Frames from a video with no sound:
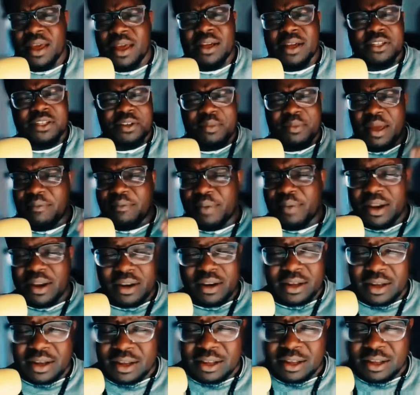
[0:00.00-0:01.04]
She may have
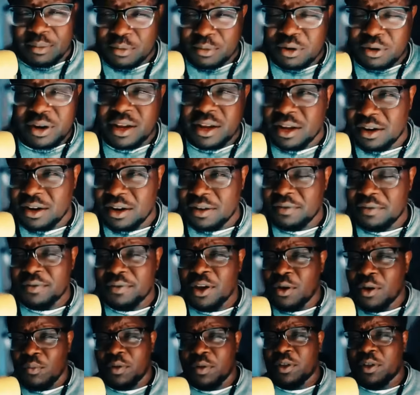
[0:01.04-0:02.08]
been communicative
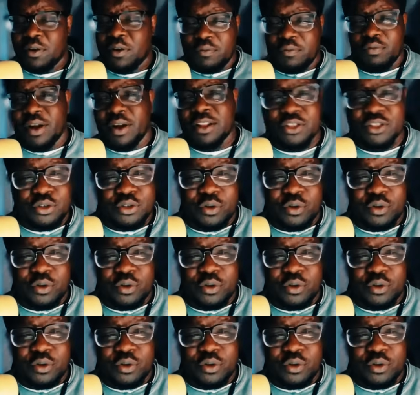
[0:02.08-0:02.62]
with her friends